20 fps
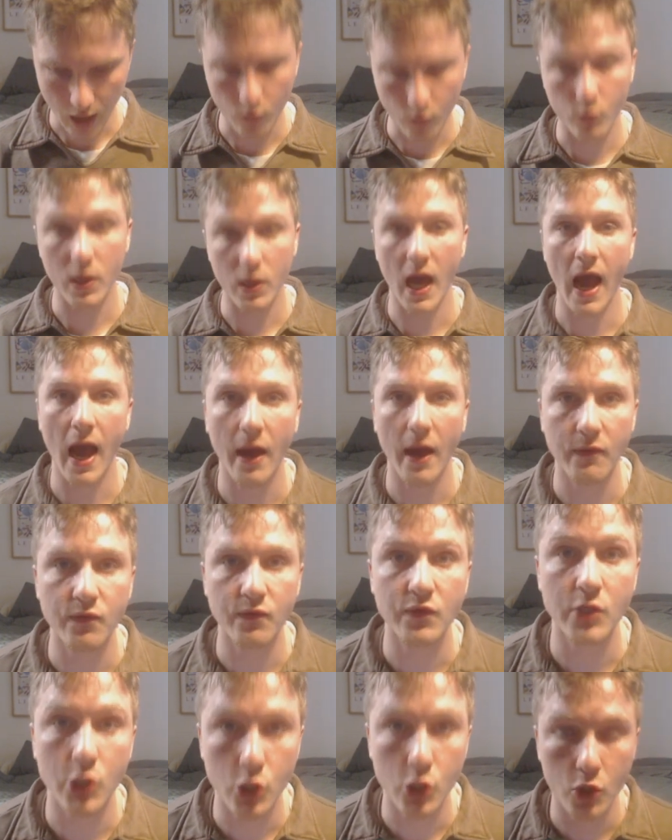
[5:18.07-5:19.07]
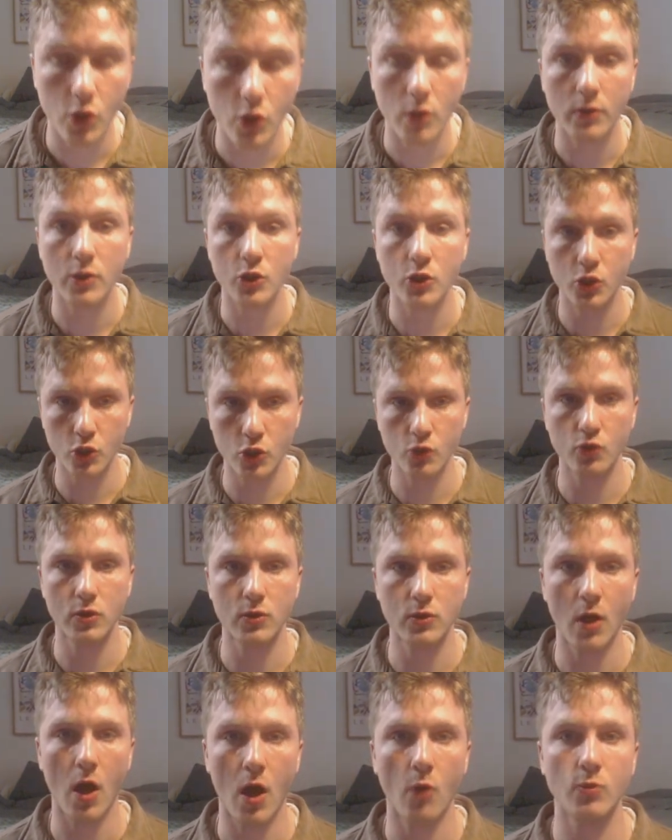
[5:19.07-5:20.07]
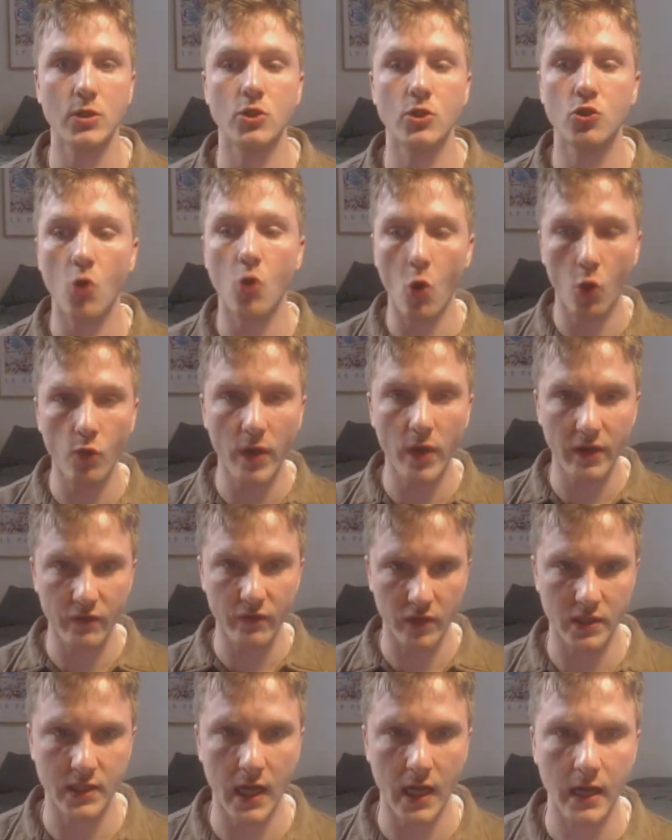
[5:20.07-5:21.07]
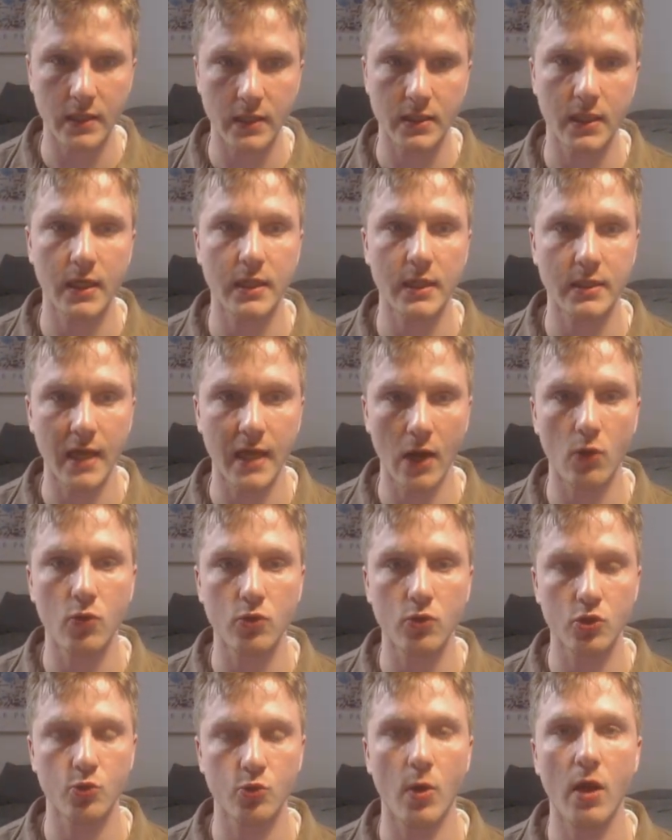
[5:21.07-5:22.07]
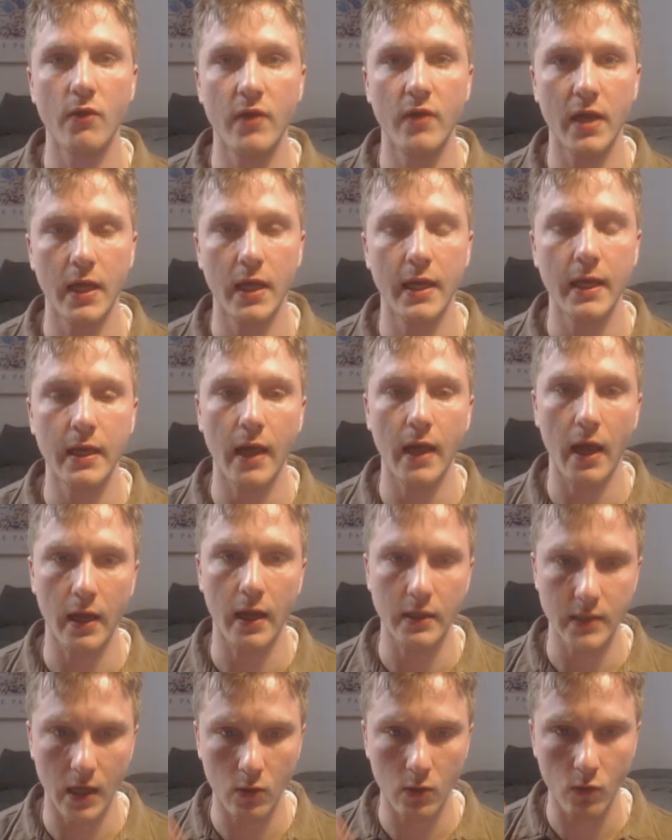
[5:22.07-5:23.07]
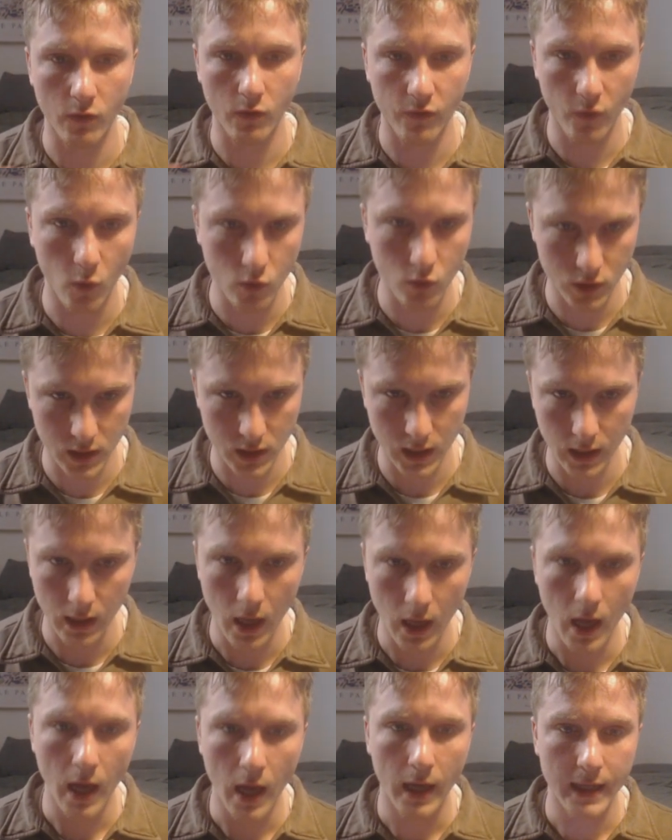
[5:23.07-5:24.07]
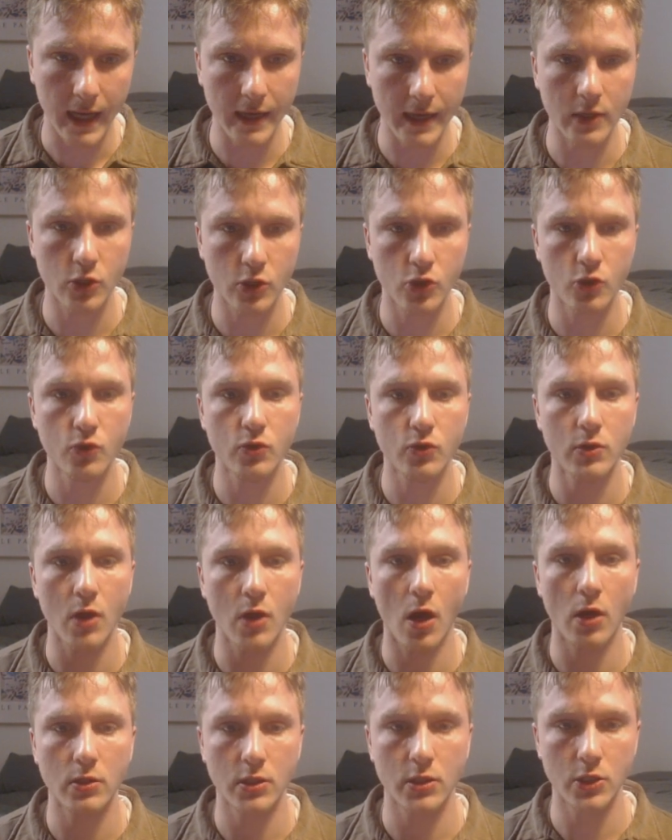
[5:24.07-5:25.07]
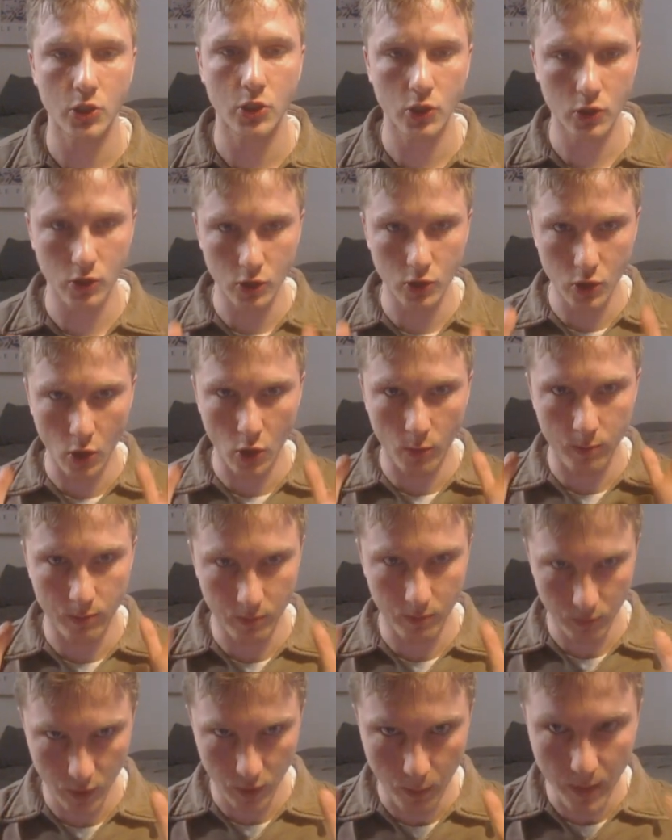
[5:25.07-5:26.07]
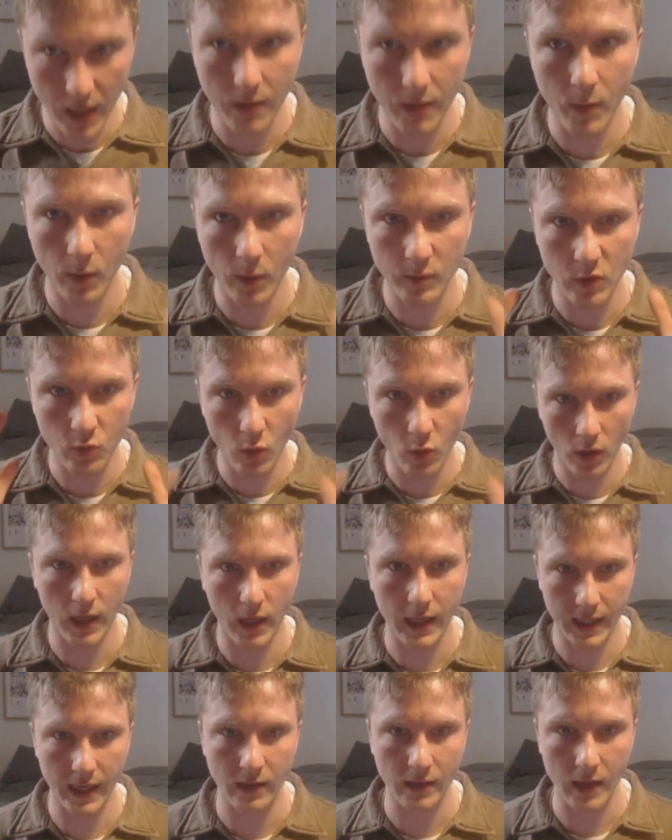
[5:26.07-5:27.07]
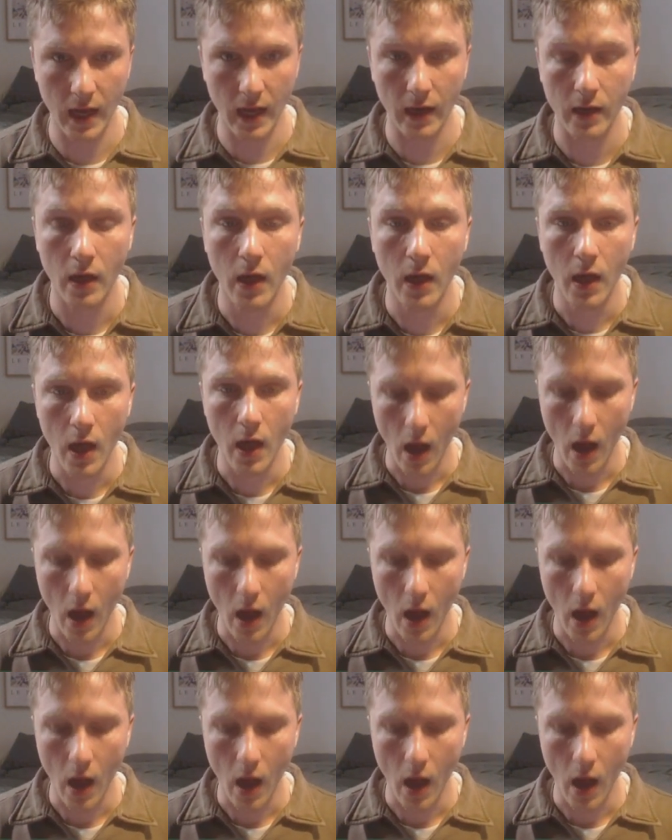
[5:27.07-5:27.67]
we have secured the 2-star, which is already fantastic. A Town Hall 12 hitting a Town Hall 14, getting 2 stars is just the minimum. You want to get that. A